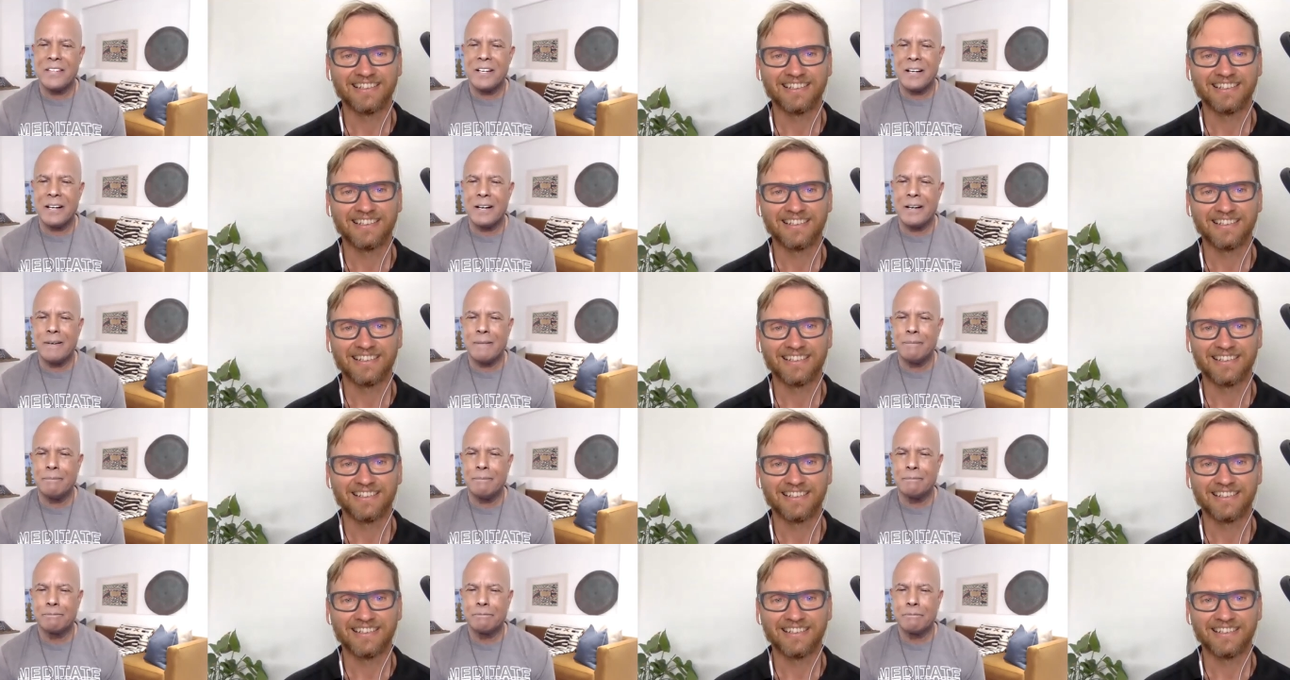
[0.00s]
Speaker 1: um,
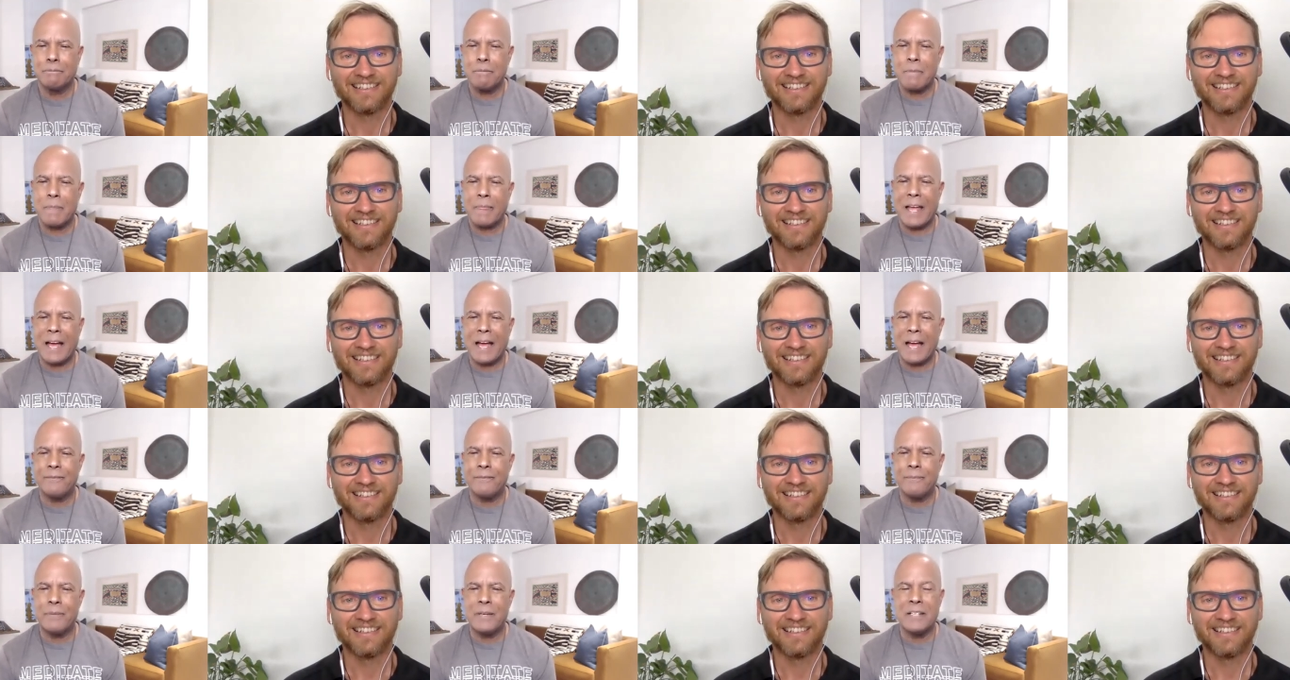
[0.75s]
I've
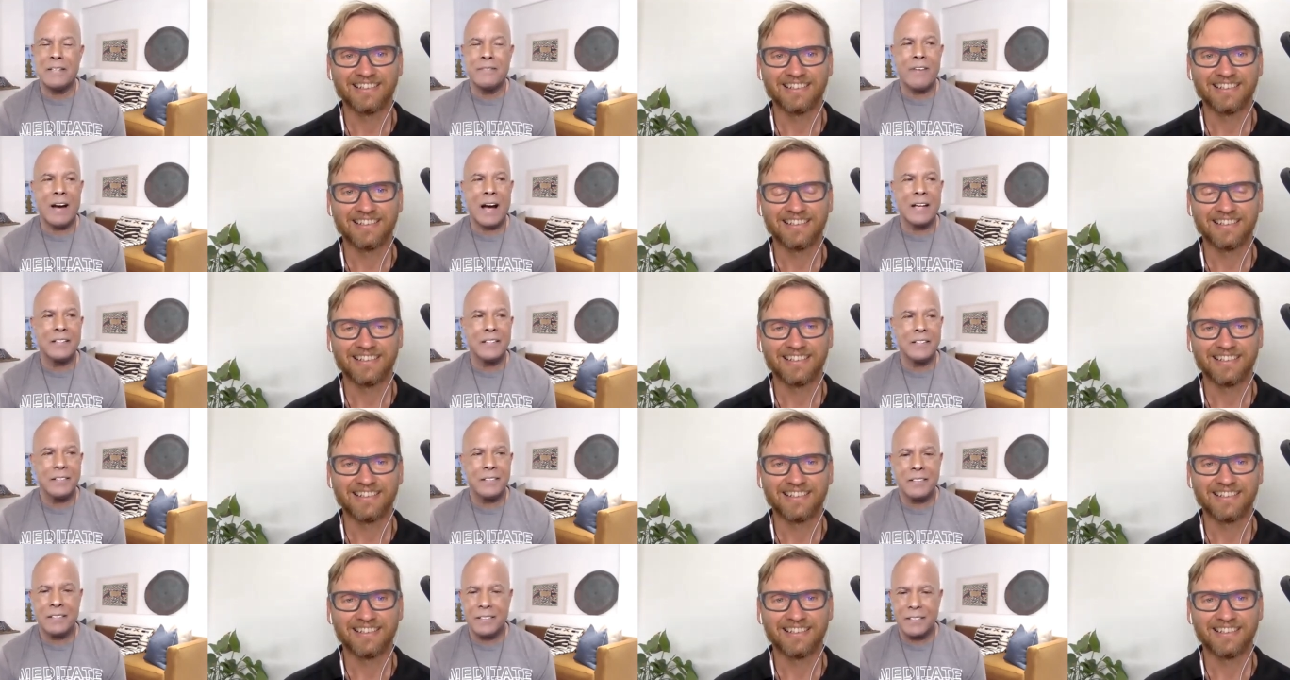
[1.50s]
been invited.
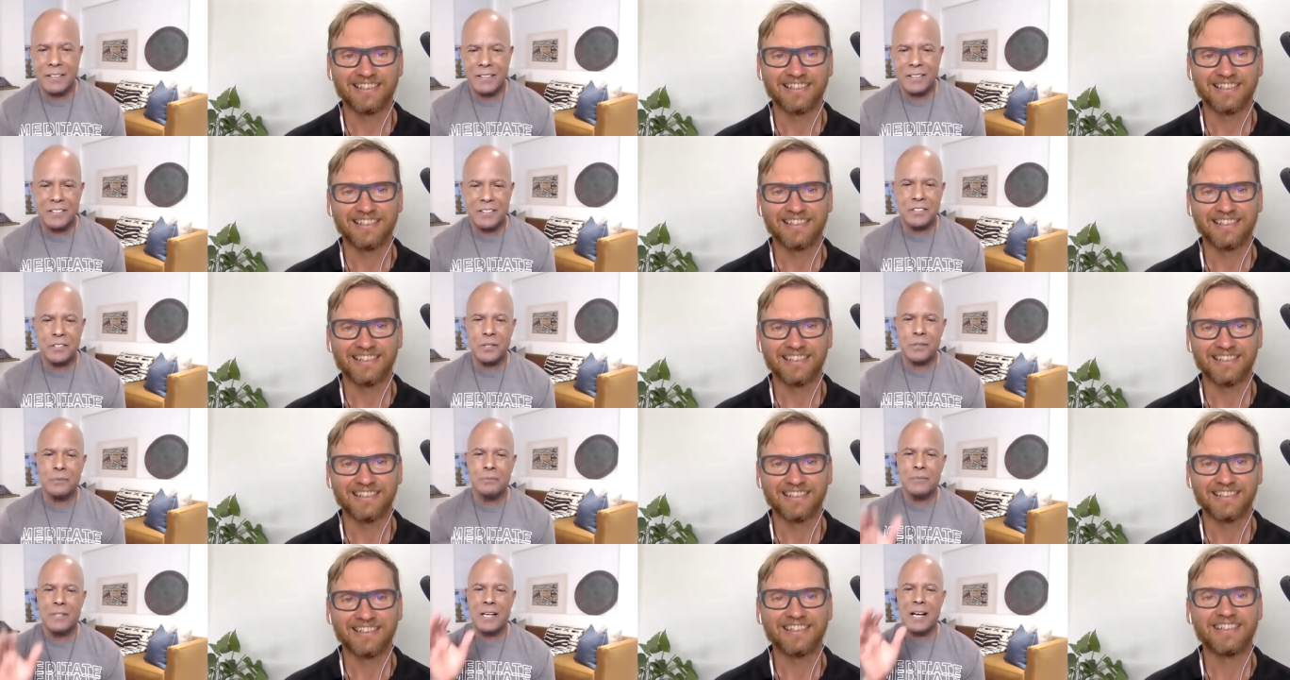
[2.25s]
So
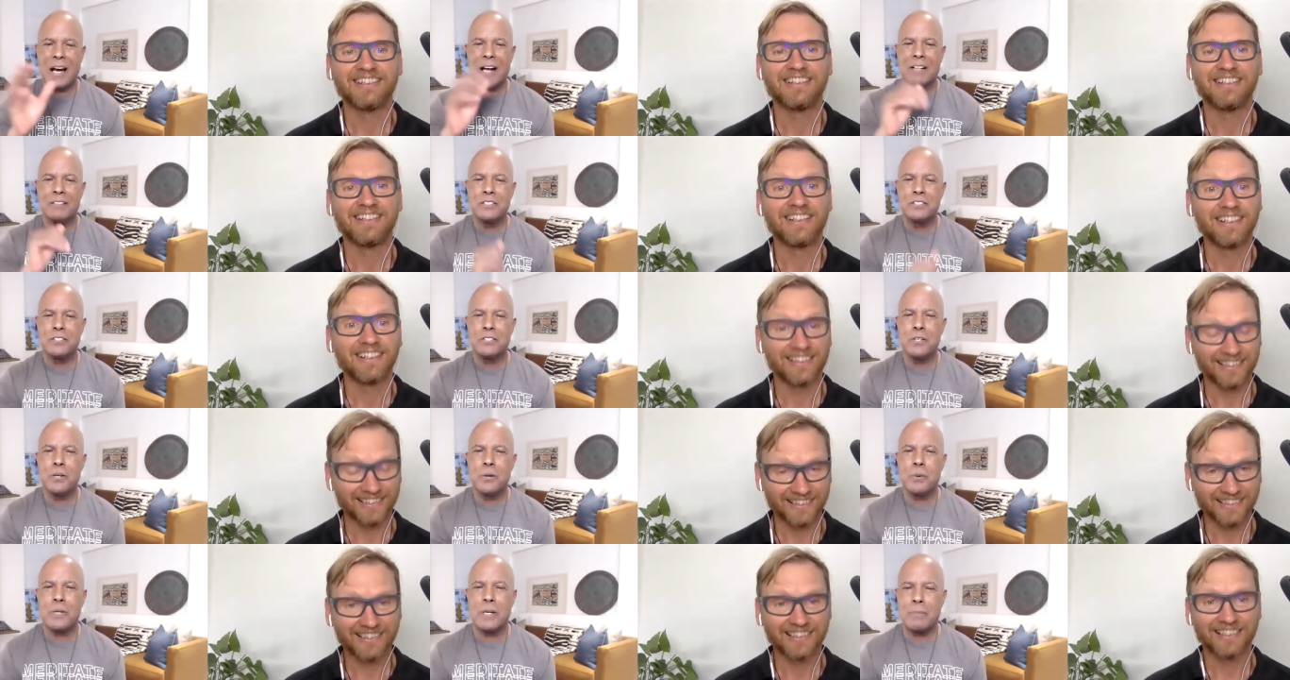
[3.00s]
I'll let you know
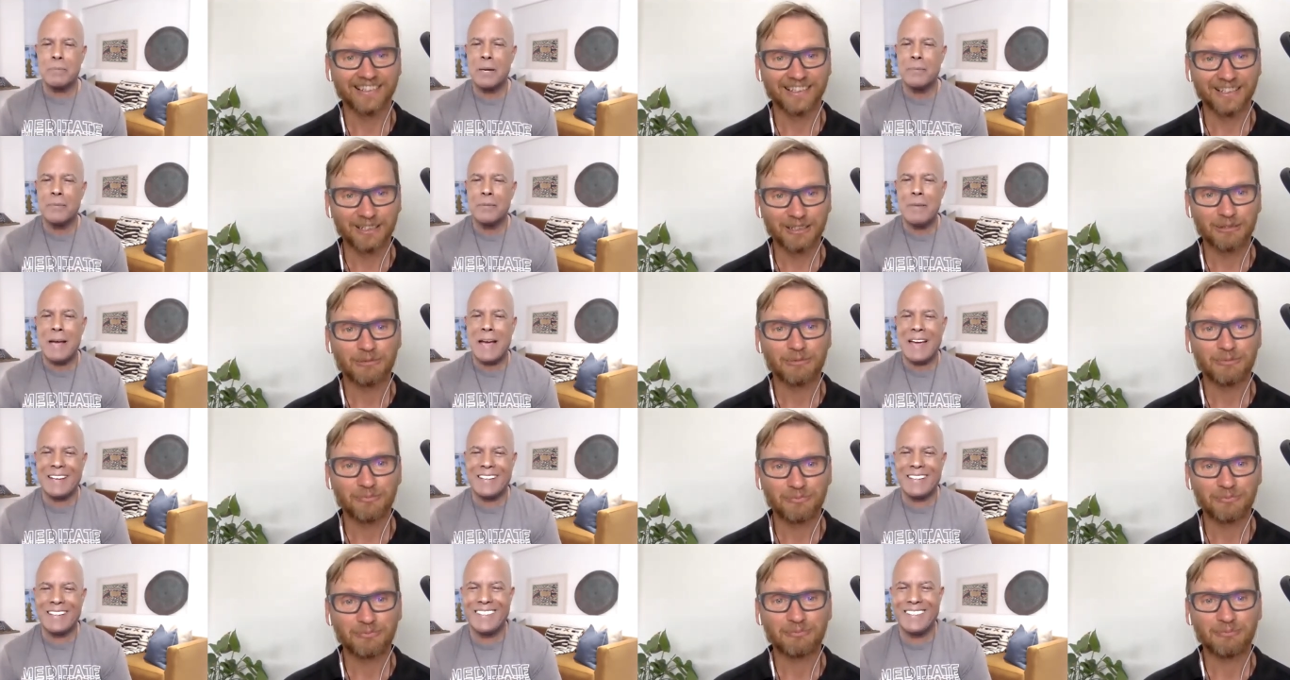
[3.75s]
when I'm coming
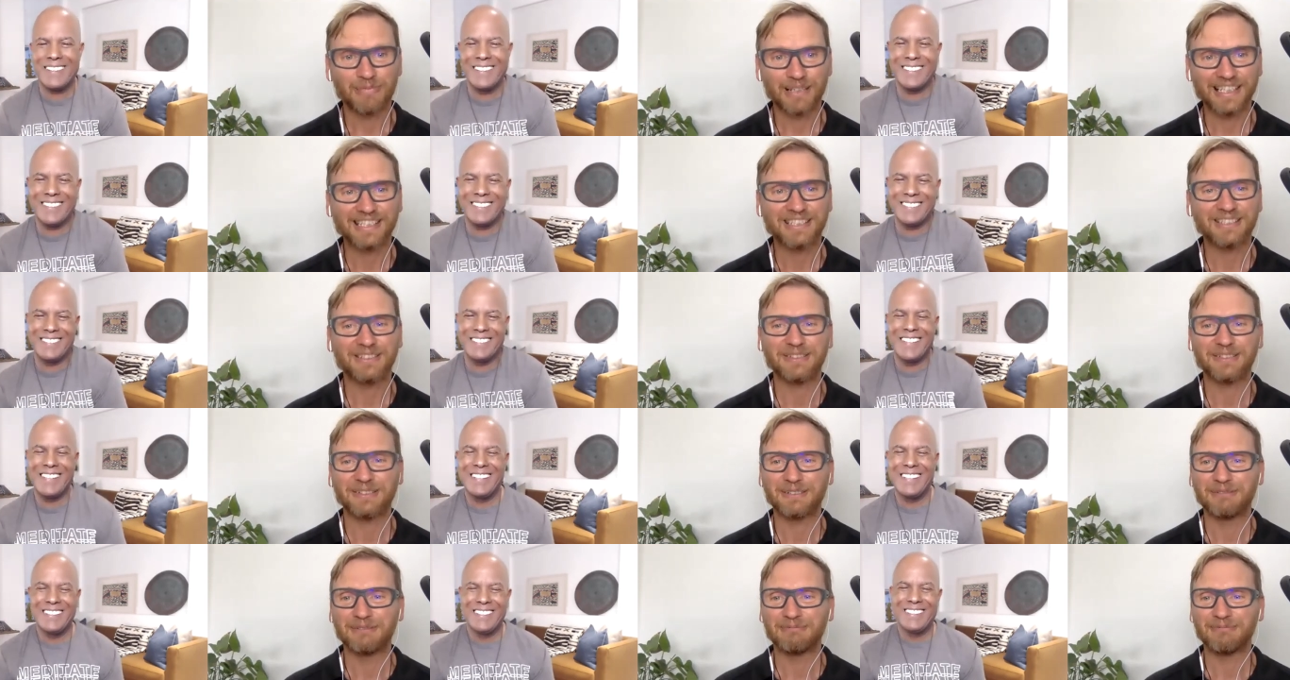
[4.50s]
back.
Speaker 2: please
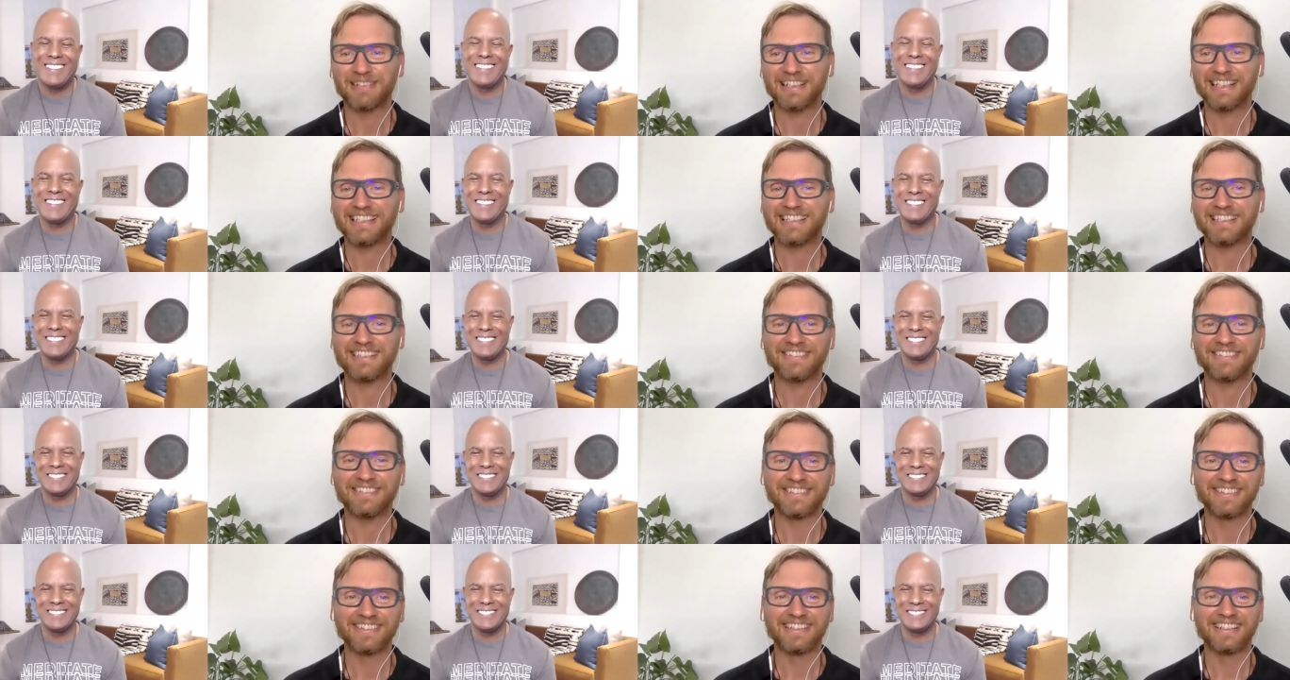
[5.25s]
do. Please
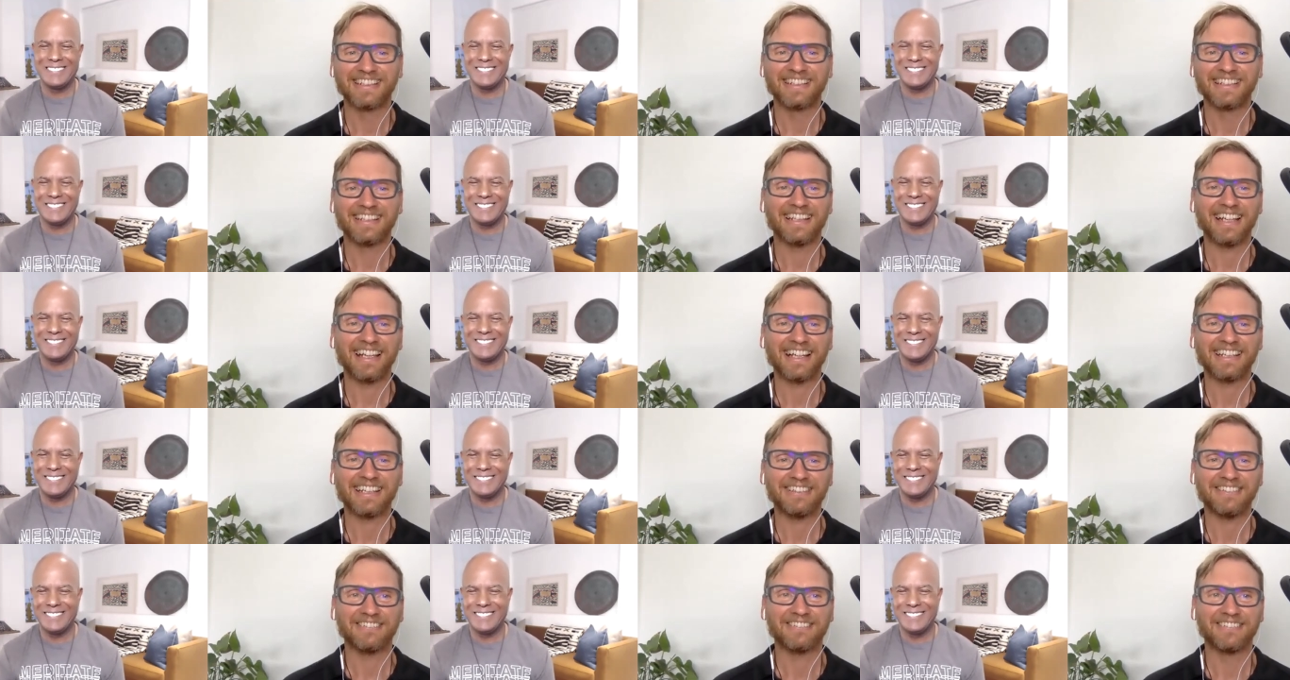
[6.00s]
do.
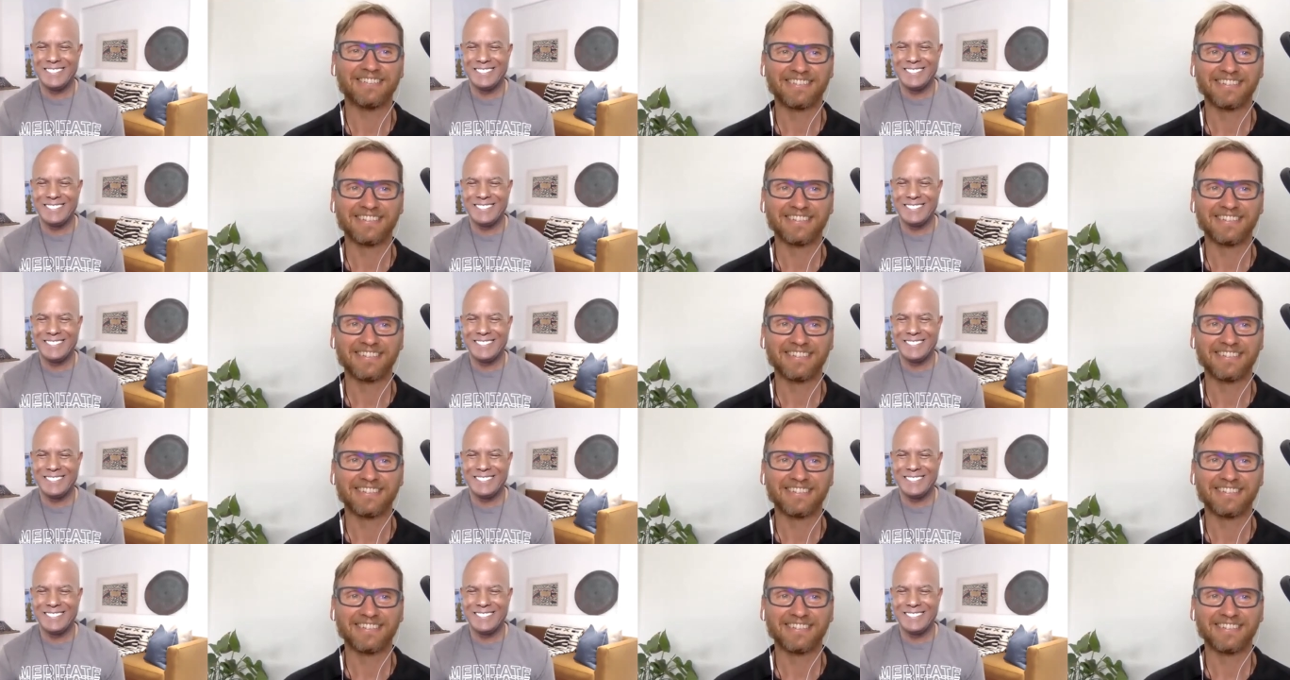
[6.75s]
Thank you.